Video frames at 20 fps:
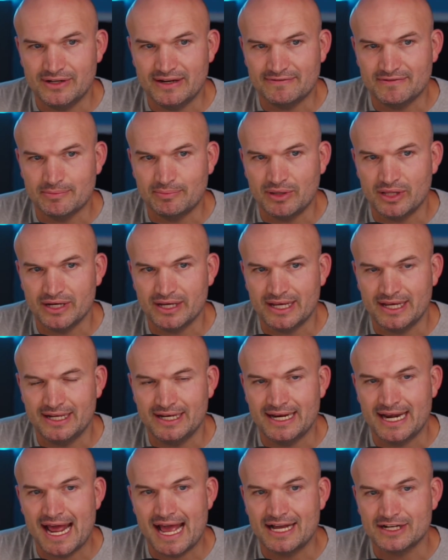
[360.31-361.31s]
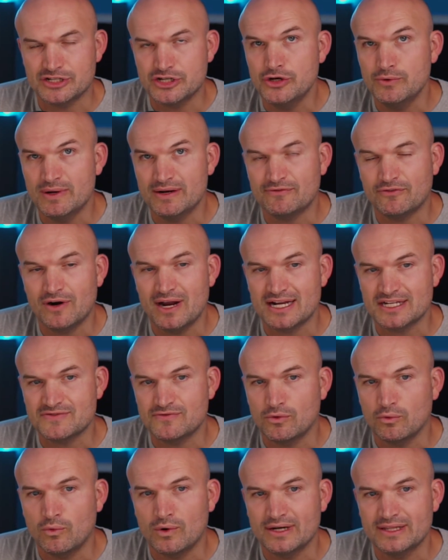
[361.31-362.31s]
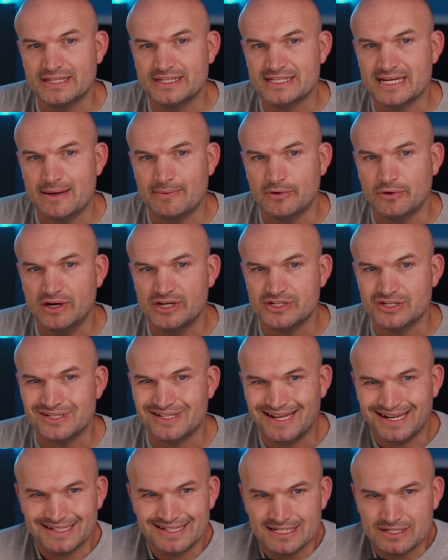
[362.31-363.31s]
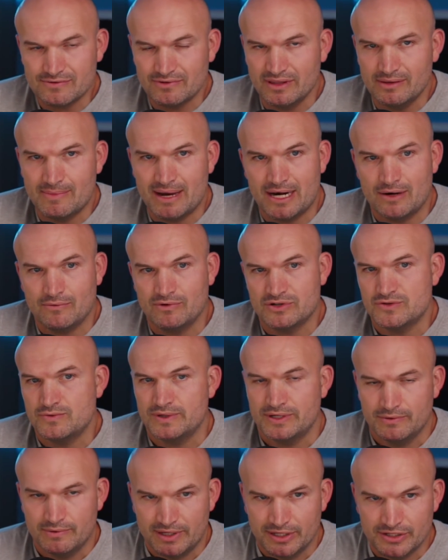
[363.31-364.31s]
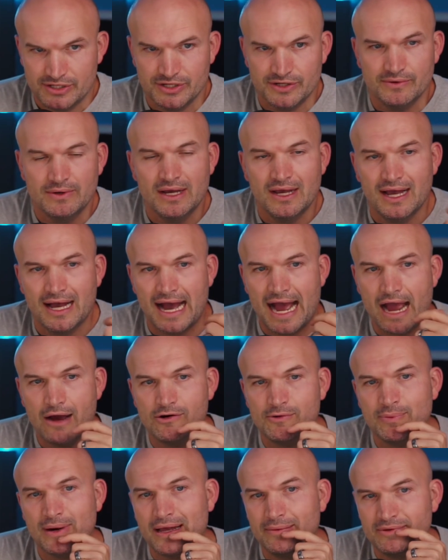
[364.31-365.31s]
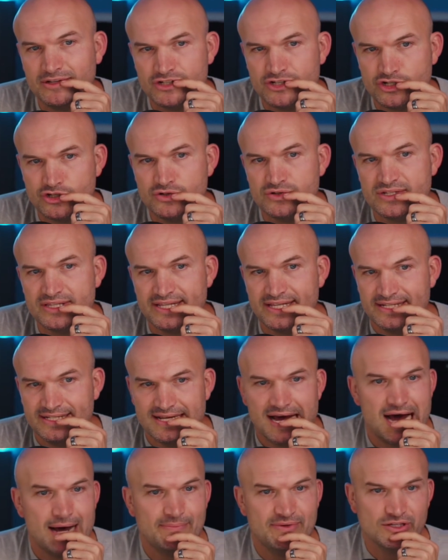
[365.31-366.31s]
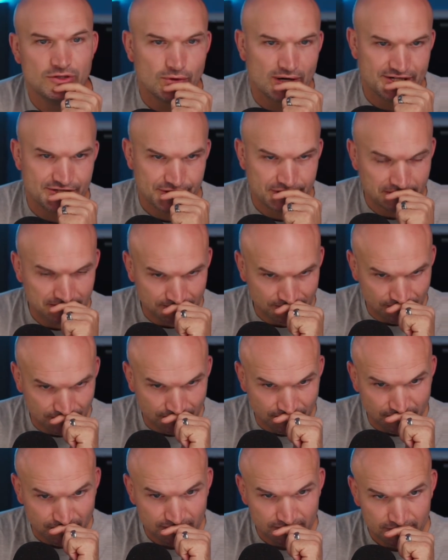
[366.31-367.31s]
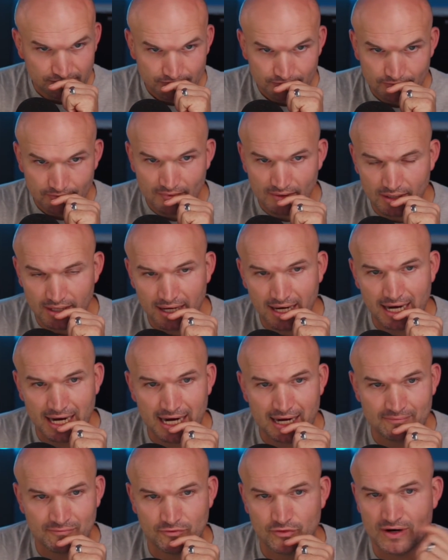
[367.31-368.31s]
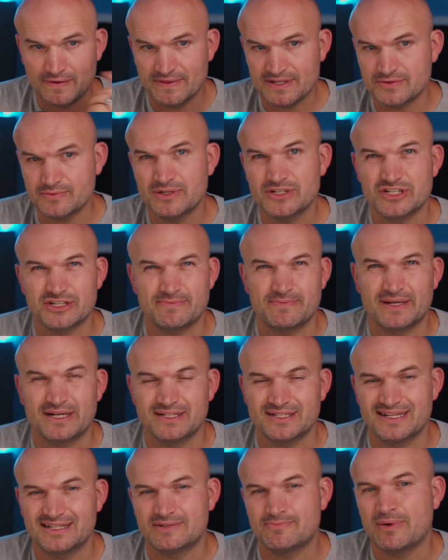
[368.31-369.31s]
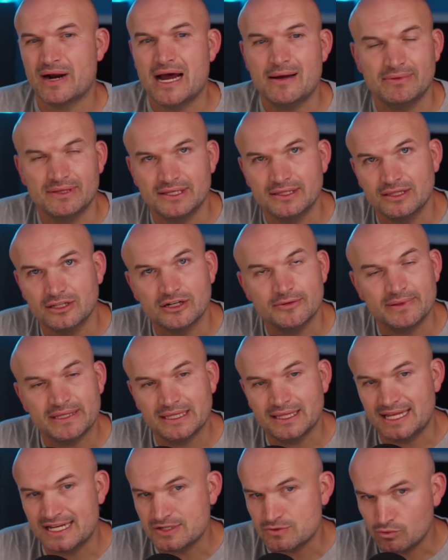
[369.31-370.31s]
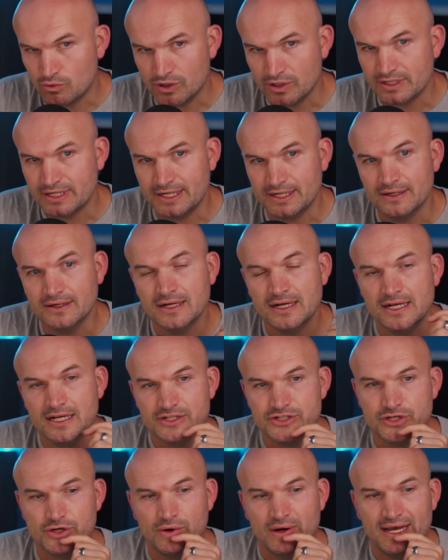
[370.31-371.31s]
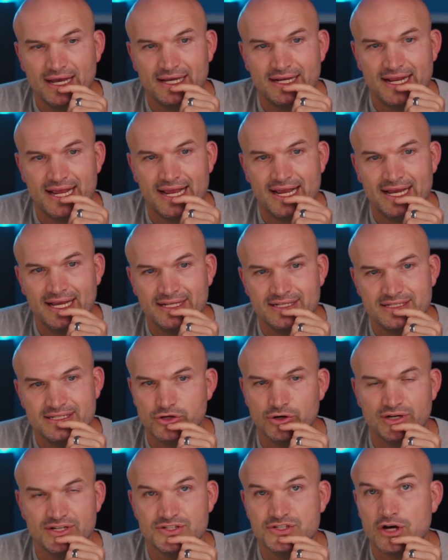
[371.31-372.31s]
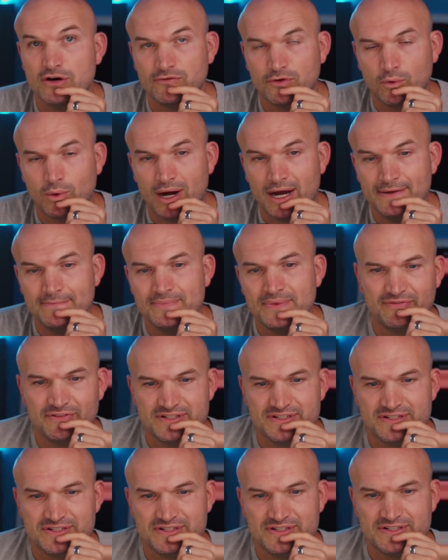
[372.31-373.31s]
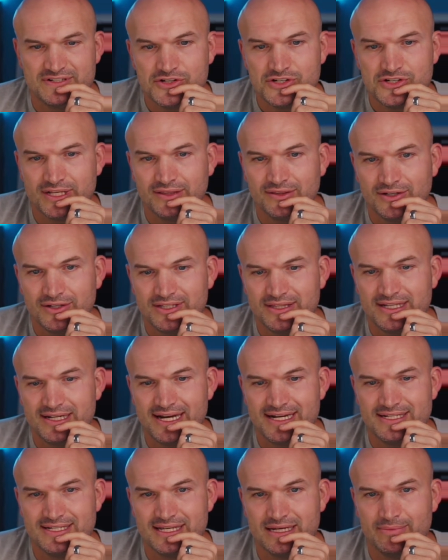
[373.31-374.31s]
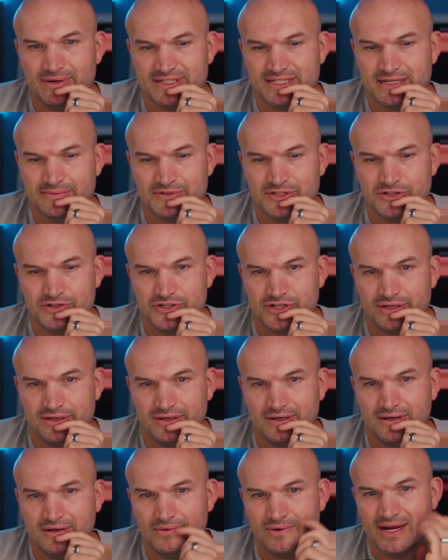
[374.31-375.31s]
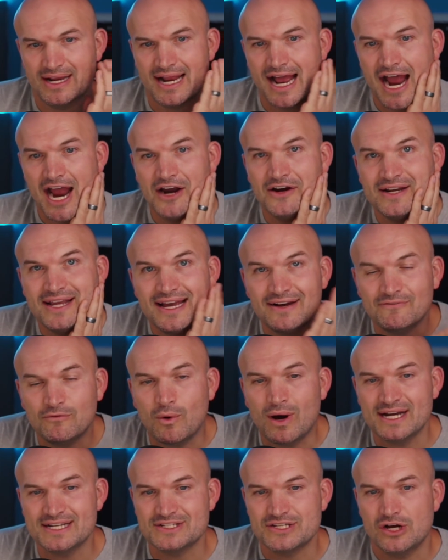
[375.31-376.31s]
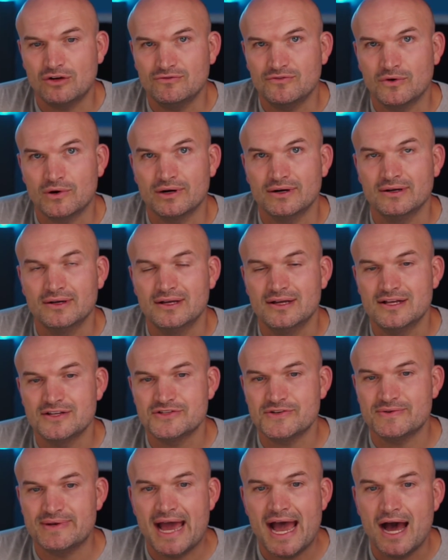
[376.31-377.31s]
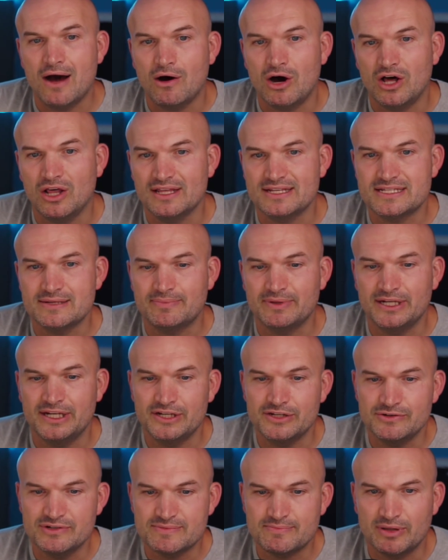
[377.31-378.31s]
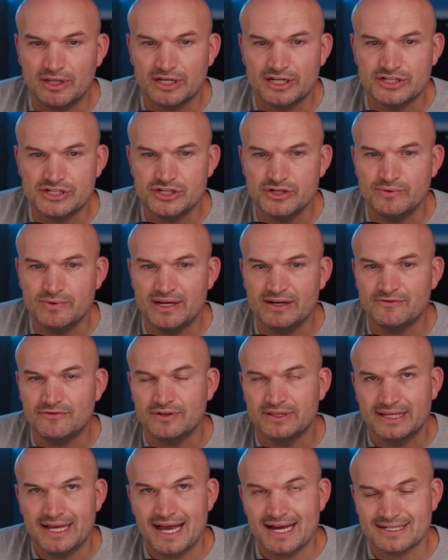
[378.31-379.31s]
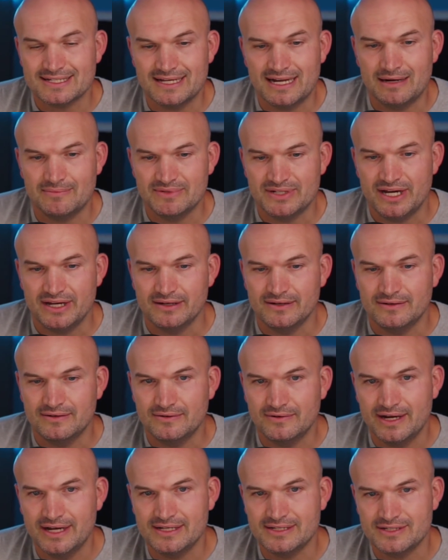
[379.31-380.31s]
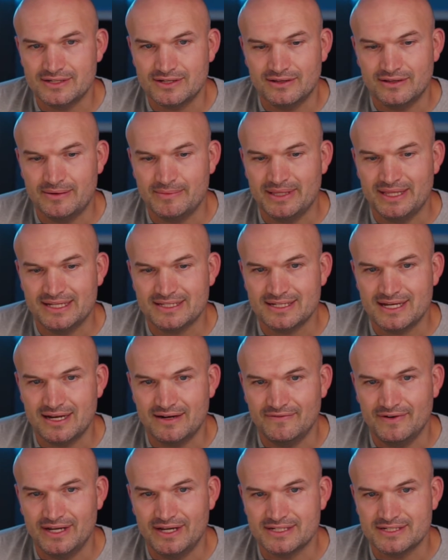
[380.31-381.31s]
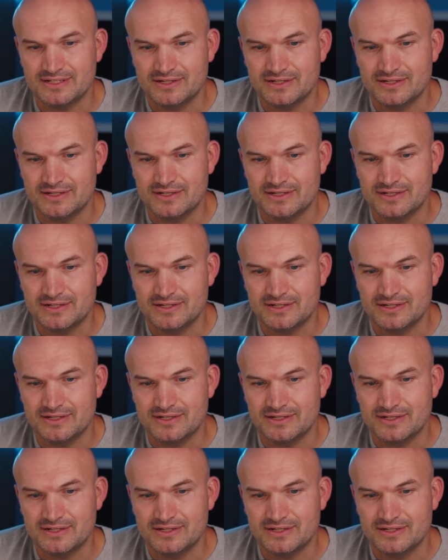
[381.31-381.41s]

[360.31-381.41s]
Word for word: You have to plug in an 2 and for x for one of these top equations. And it doesn't really matter which one you want to do. I would probably choose the top equation from this one, just because it's probably a little bit less work here to go ahead and solve for y. But for substitution, look at the nice thing about substitution, right? I already have y solved for. So now all I simply need to do is plug a 2 in for the x and I'm done, right? So, I mean, that's kind of nice.